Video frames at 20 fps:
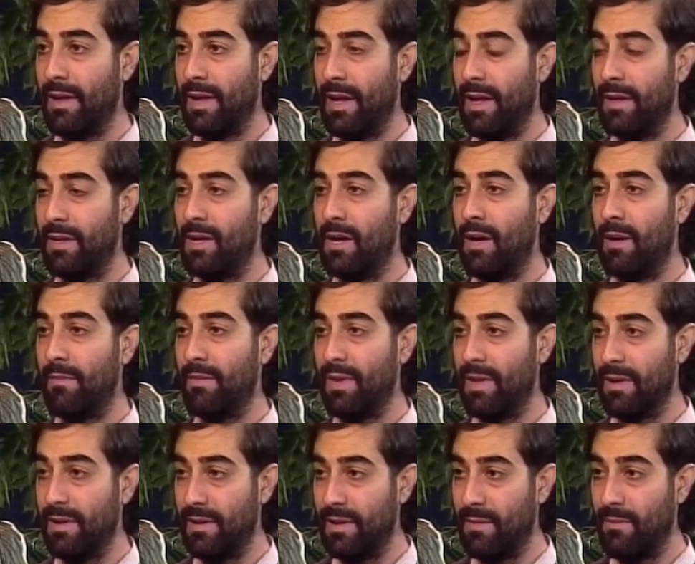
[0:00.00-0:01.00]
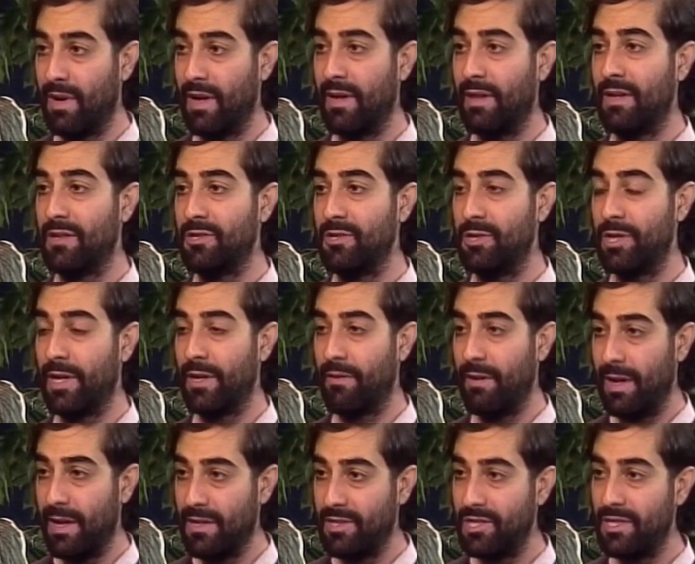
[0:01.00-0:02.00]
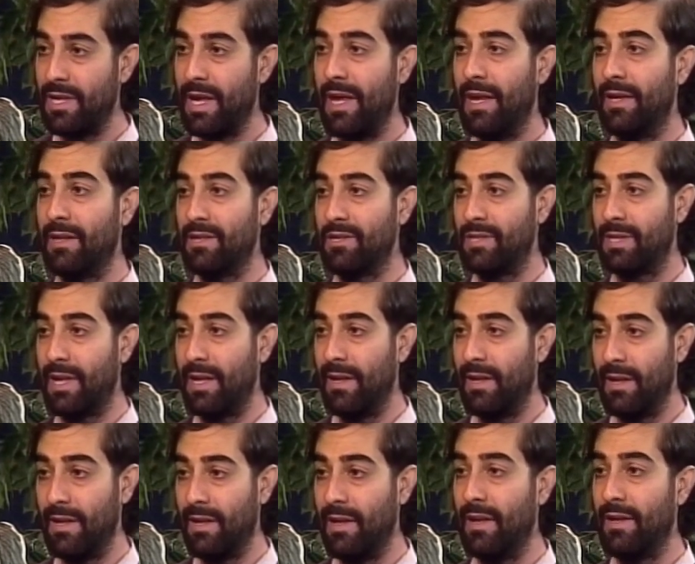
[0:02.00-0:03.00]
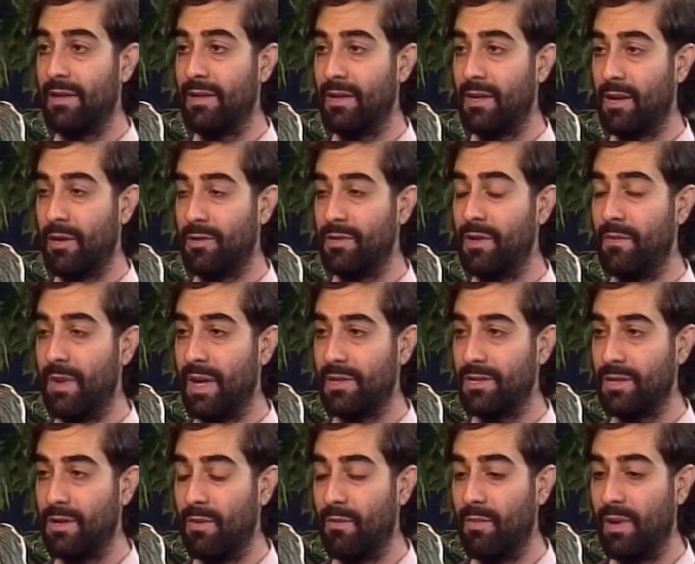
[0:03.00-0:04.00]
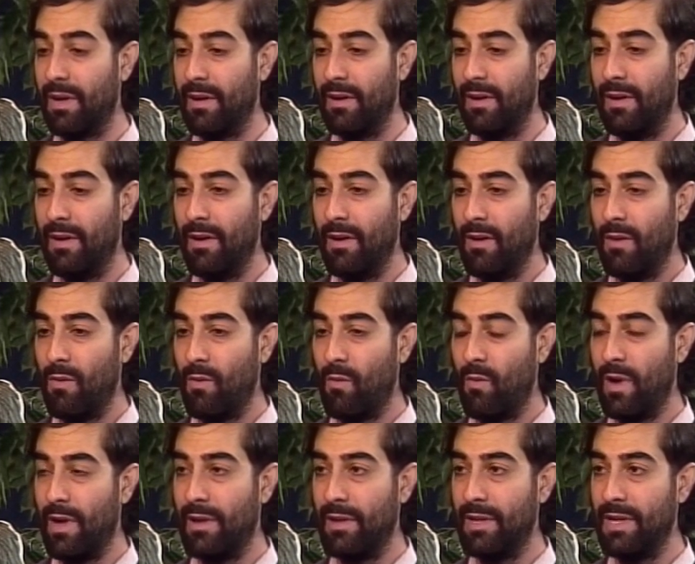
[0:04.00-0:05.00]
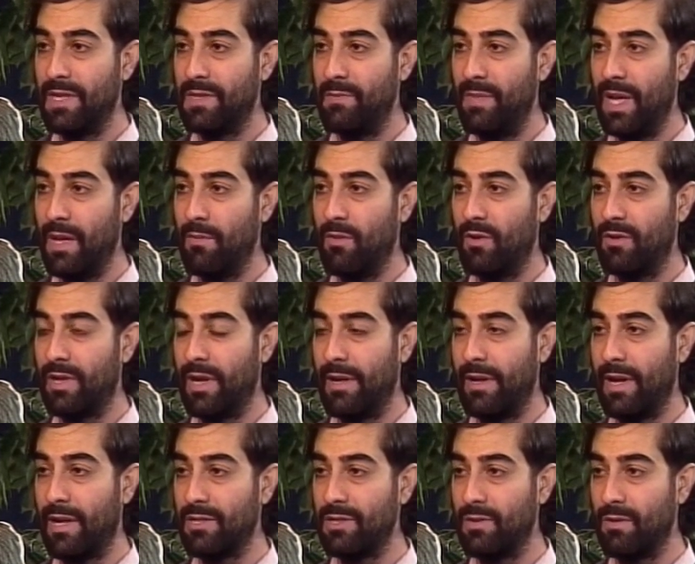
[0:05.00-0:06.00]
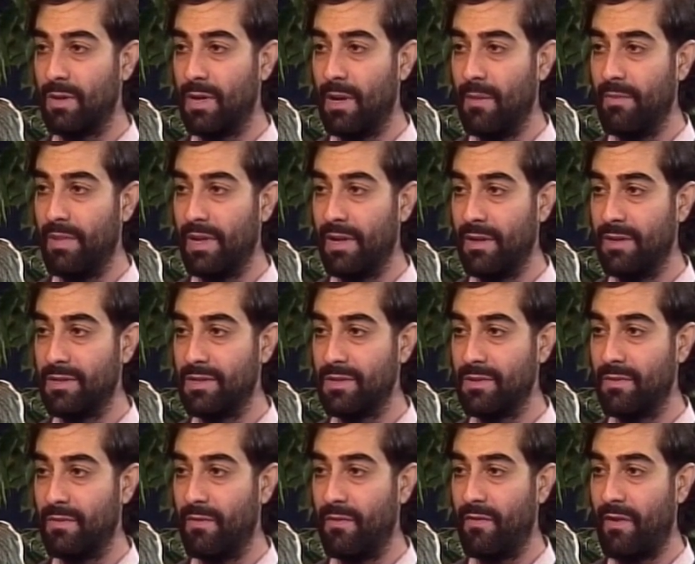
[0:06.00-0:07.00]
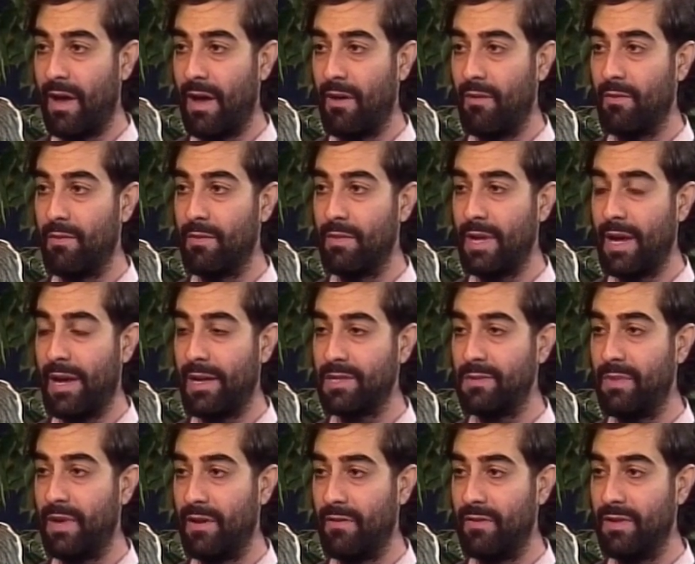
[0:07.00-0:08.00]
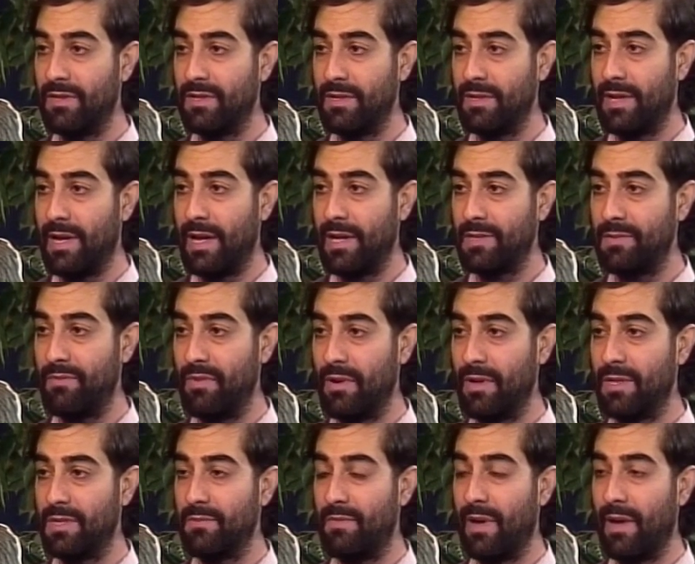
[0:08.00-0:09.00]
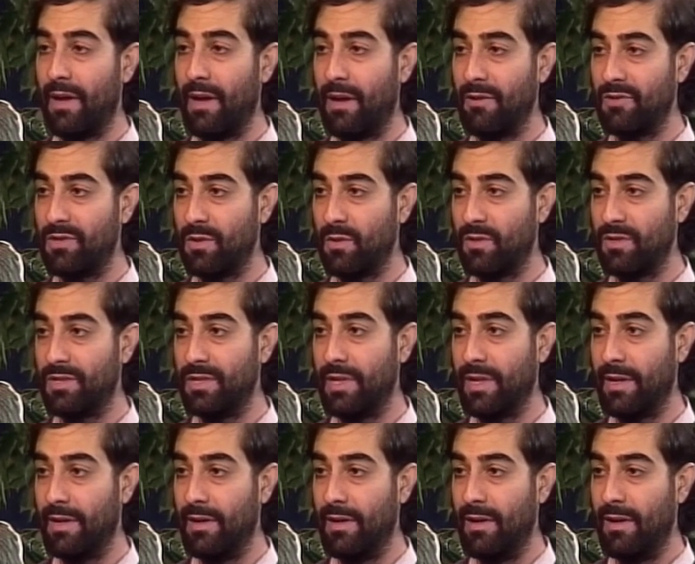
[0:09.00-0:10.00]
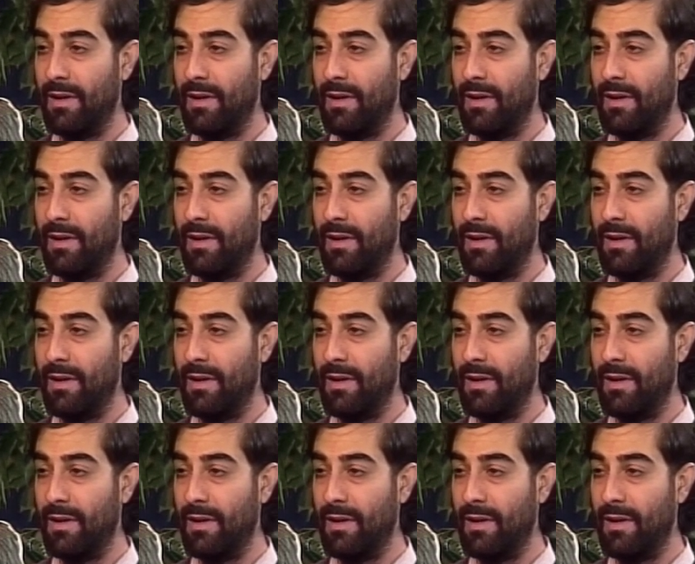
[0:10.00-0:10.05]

income, the money that's generated, staying in the state in the country of Mexico. But when these big multinational companies found tax benefits and tax breaks by outsourcing